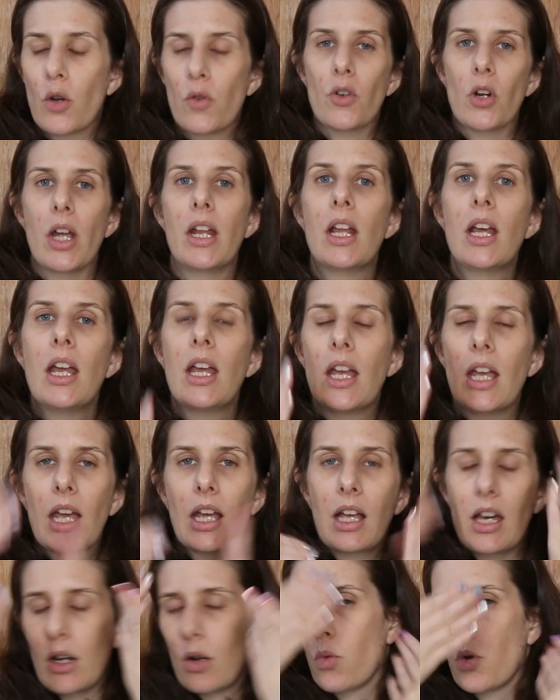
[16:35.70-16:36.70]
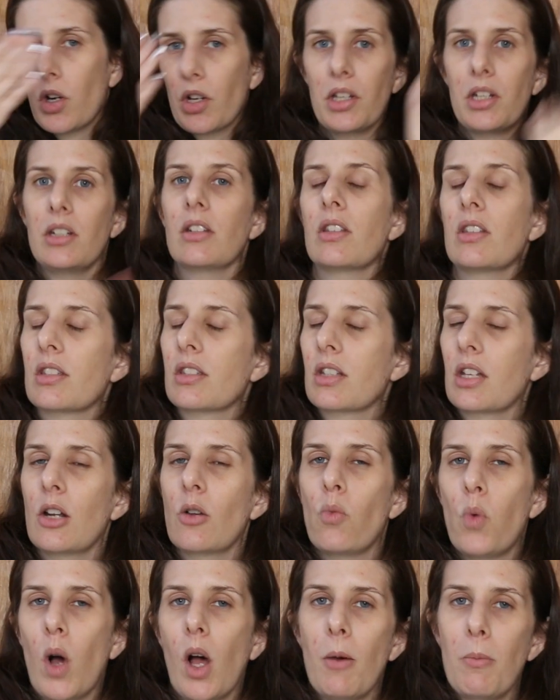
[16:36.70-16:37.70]
and kind of work it into the skin while my
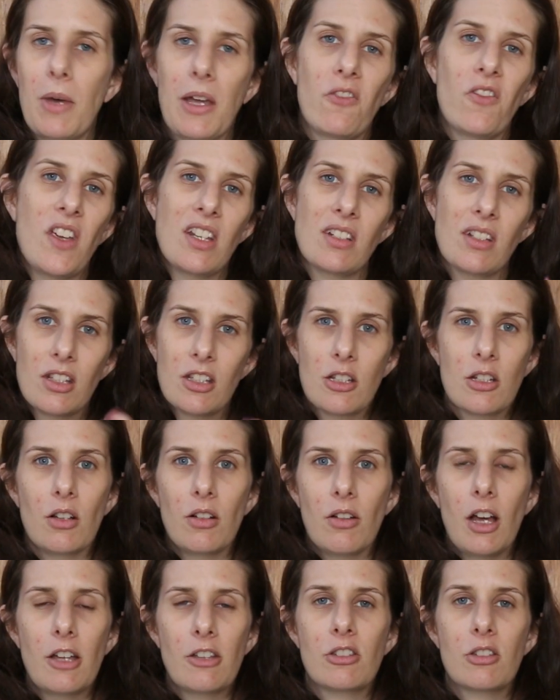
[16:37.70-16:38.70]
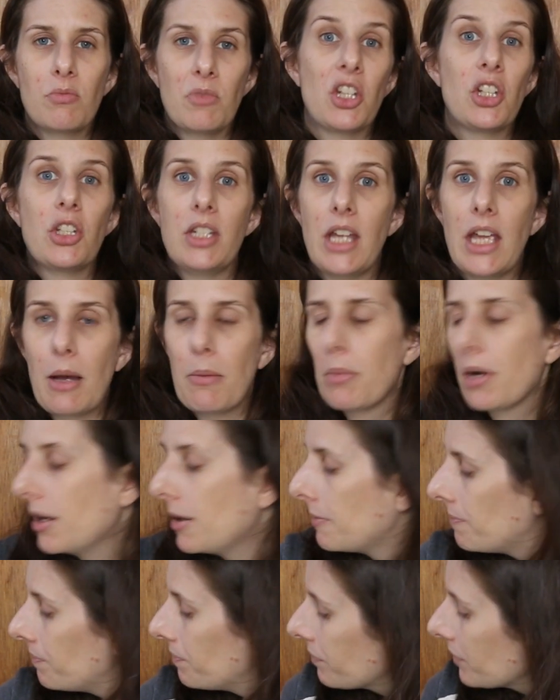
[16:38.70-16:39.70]
face is still a smidge damp.
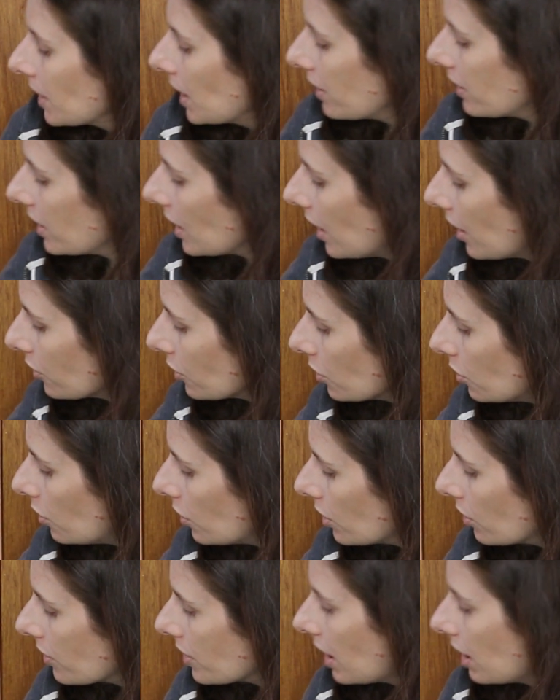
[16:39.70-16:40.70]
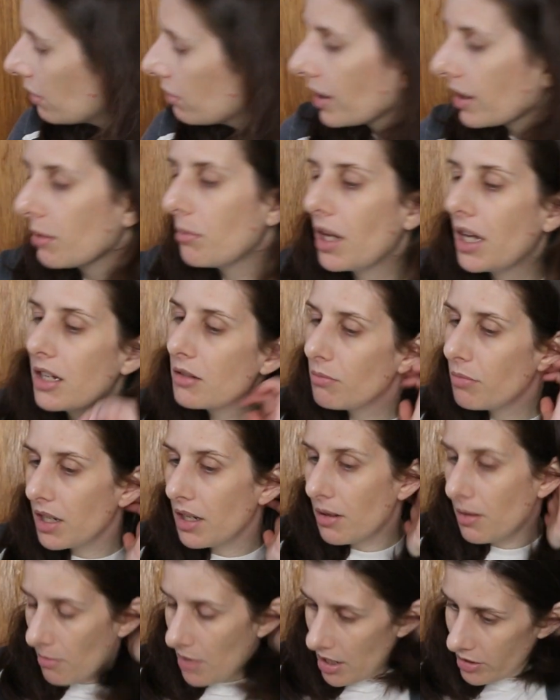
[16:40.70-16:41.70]
The other oil that I recommend, but in
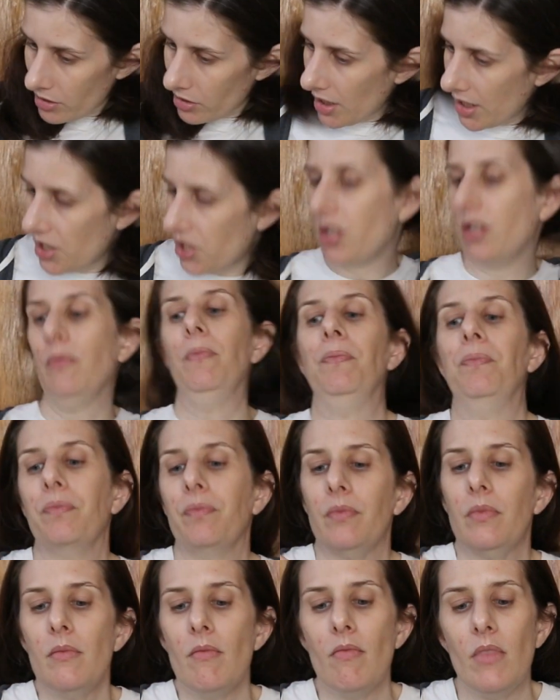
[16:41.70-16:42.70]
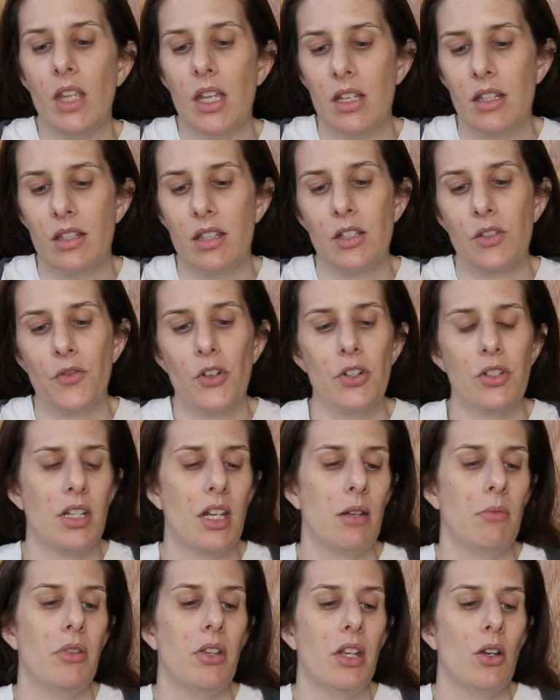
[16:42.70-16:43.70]
moderation, is this First Aid Beauty
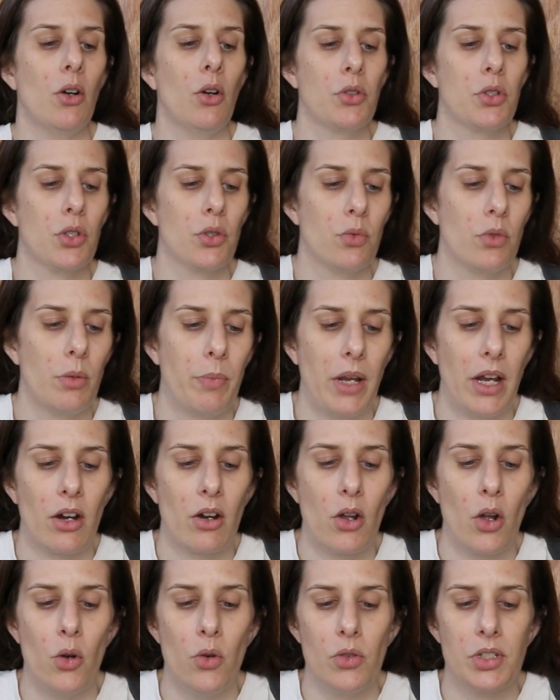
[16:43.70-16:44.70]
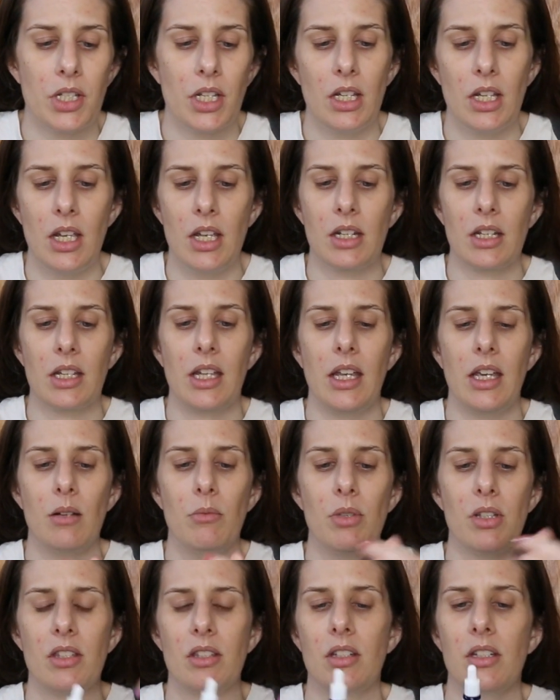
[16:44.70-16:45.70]
Ultra Repair Oat and Cannabis
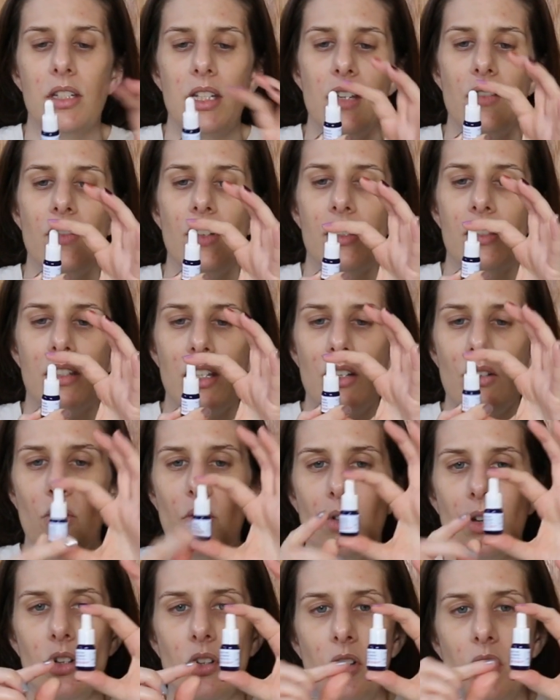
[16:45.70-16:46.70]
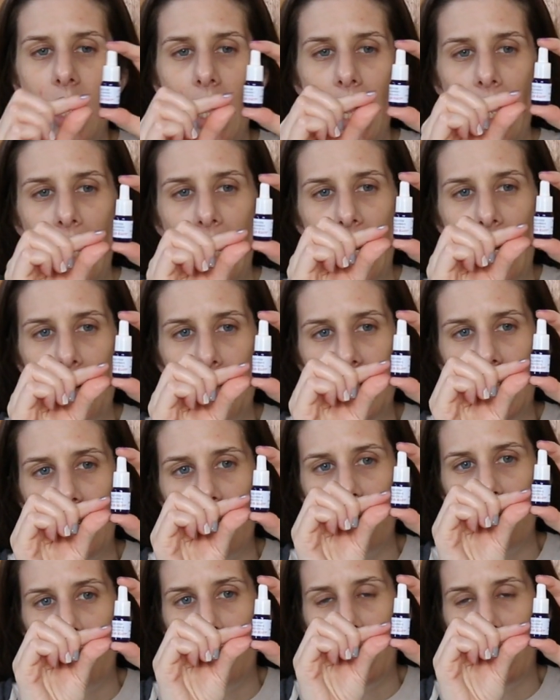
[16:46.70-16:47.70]
Sativa Seed Oil. I'm down to about
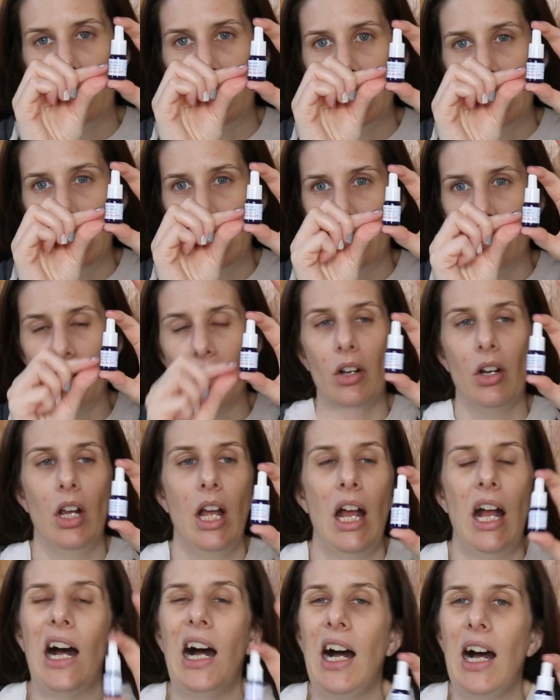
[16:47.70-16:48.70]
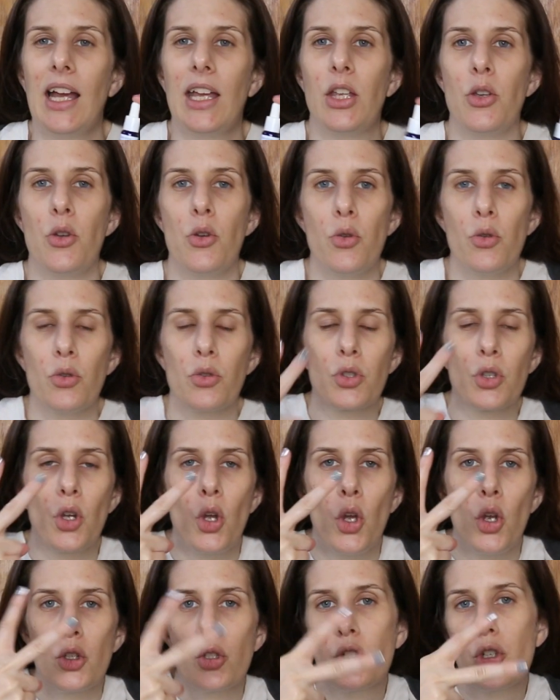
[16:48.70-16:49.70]
here. I use
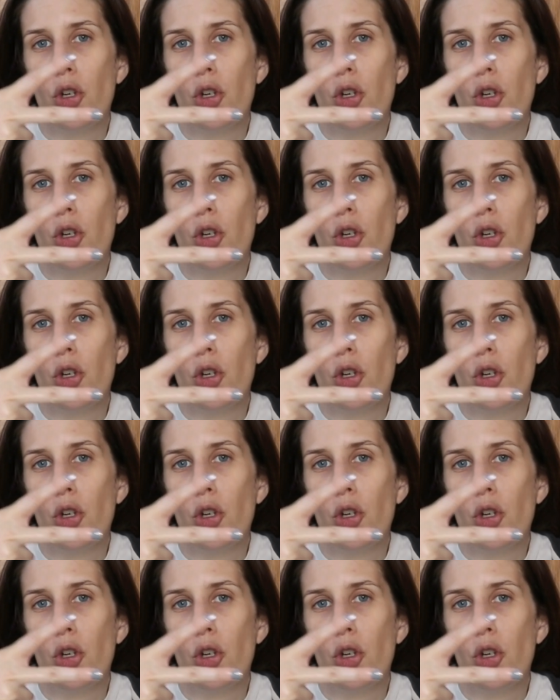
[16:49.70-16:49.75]
2